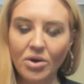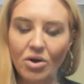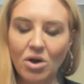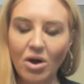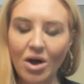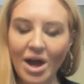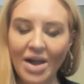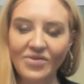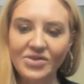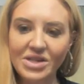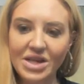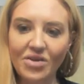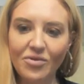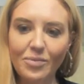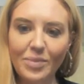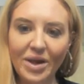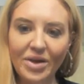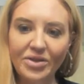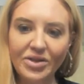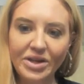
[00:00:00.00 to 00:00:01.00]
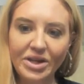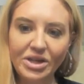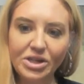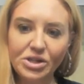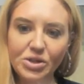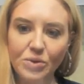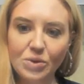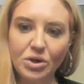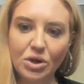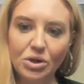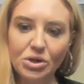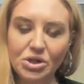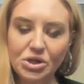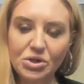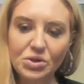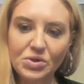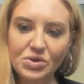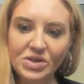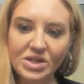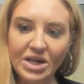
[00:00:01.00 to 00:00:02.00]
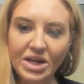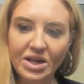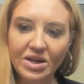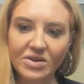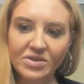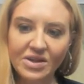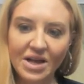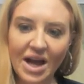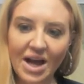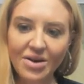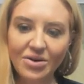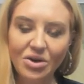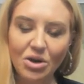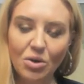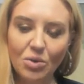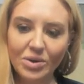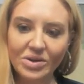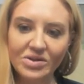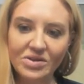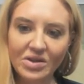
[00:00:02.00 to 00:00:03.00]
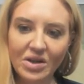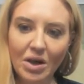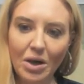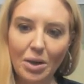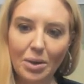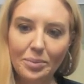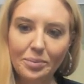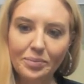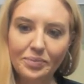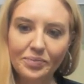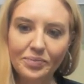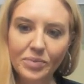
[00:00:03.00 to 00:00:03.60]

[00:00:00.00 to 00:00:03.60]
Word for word: or I'll have to have Bethany do it on Tuesday because I don't know what's up.